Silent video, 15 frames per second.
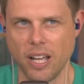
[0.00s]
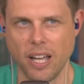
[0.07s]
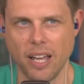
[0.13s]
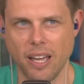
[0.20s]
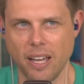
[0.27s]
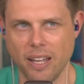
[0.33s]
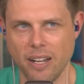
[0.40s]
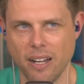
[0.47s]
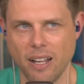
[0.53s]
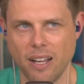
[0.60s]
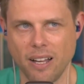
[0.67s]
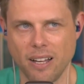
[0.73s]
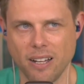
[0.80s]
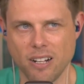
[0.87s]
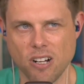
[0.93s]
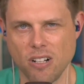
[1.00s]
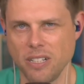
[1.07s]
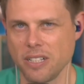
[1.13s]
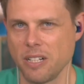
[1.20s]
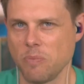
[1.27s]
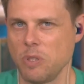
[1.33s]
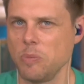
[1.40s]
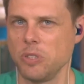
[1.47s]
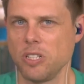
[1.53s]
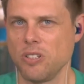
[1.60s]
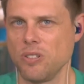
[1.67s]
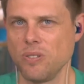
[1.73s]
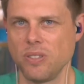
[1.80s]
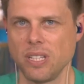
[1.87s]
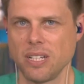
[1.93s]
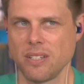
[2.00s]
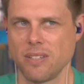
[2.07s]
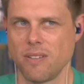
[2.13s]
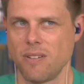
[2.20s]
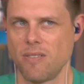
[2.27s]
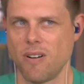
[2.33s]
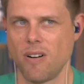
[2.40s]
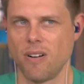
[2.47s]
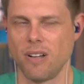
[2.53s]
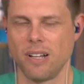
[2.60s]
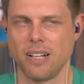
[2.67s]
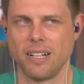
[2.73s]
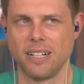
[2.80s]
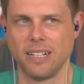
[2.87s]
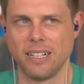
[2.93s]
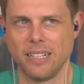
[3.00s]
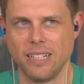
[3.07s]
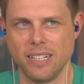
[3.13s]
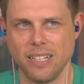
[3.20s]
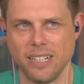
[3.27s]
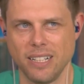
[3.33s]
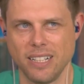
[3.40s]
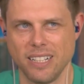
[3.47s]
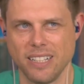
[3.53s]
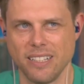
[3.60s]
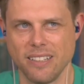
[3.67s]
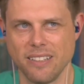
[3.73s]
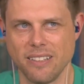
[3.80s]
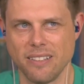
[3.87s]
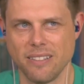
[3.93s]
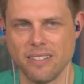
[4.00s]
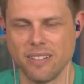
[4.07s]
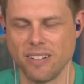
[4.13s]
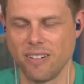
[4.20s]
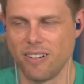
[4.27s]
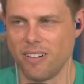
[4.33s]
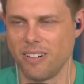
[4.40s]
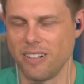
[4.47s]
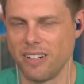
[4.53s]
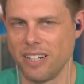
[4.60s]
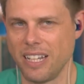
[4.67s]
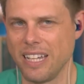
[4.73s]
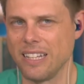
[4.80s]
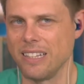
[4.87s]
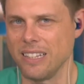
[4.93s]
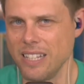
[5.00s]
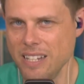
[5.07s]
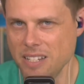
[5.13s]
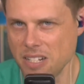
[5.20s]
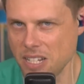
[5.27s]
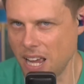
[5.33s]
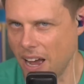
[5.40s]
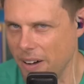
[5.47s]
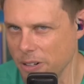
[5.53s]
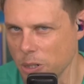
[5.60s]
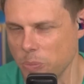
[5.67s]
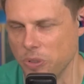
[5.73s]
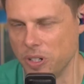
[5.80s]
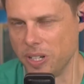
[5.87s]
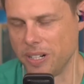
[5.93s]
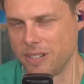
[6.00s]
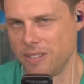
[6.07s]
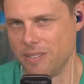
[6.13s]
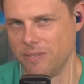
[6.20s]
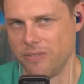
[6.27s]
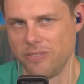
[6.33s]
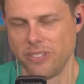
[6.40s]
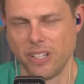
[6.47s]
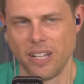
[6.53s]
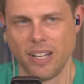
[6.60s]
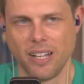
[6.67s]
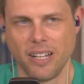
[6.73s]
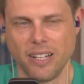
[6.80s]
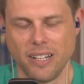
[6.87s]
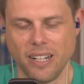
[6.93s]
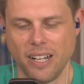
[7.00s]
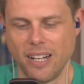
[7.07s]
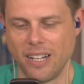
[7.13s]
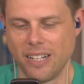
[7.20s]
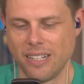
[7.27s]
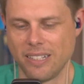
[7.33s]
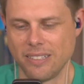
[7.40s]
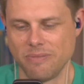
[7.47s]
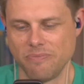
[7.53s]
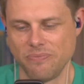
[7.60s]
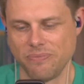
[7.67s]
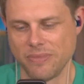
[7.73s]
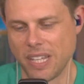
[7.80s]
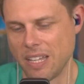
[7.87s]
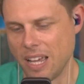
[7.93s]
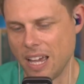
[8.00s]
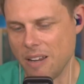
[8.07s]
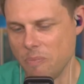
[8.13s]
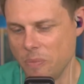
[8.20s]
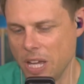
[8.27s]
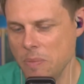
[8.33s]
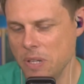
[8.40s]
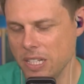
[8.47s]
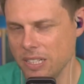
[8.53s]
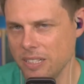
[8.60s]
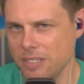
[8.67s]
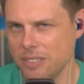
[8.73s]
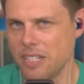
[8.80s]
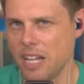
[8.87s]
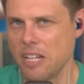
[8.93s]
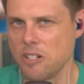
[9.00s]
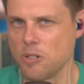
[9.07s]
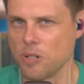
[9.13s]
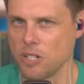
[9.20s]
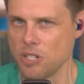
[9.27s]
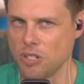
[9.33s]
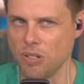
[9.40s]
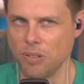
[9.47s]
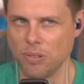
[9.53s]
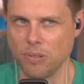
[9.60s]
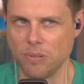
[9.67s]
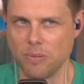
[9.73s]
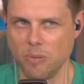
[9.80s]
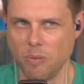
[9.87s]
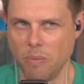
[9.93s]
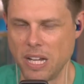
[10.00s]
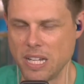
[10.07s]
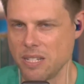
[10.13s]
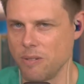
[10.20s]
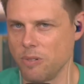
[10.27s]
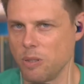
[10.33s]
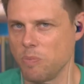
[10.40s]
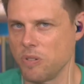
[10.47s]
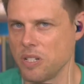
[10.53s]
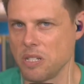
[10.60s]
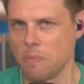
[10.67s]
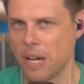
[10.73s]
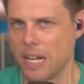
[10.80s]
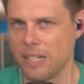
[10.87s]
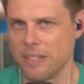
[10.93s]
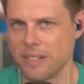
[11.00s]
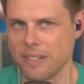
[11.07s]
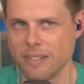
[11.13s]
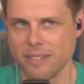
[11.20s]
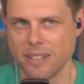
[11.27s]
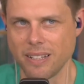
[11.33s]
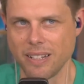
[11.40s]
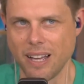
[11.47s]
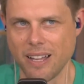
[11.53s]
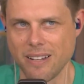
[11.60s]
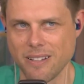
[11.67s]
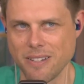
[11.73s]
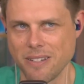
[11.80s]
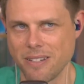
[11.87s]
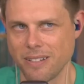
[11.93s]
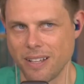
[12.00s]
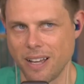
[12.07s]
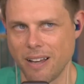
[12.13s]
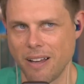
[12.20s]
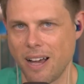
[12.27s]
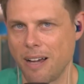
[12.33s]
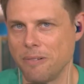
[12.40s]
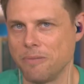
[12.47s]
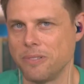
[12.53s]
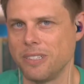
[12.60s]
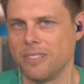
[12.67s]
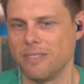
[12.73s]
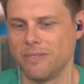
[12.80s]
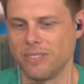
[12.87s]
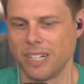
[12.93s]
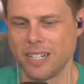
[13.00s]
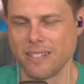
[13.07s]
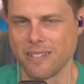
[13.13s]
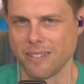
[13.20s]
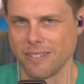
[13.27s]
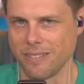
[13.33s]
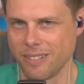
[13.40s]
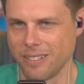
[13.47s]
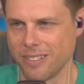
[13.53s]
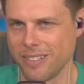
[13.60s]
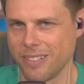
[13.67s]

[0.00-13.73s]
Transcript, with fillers: and uh, calling on people to do things that, uh, that are at least counterproductive and, uh, and maybe a little dangerous too, messing with principalities. I, I just, I, I, wouldn't advise it.